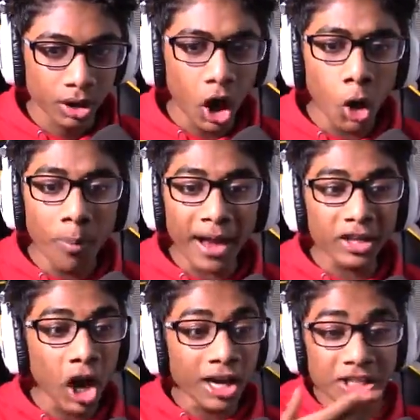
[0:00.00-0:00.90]
Oh my
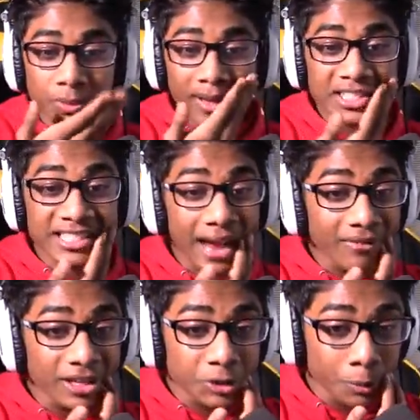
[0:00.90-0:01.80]
god, he's won
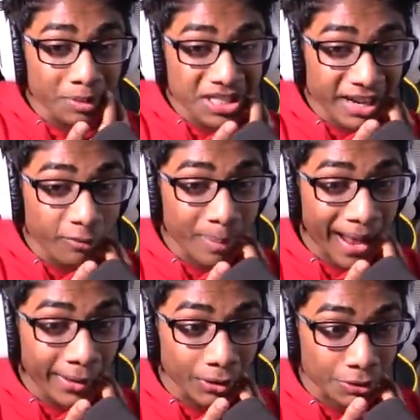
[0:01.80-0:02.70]
seventy-two percent of
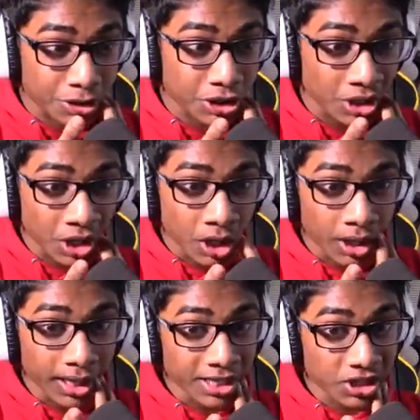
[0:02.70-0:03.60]
battles.
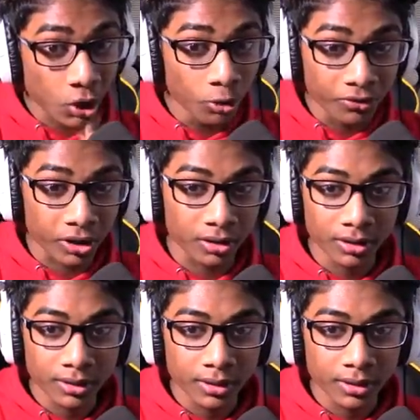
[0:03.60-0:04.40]
It's over.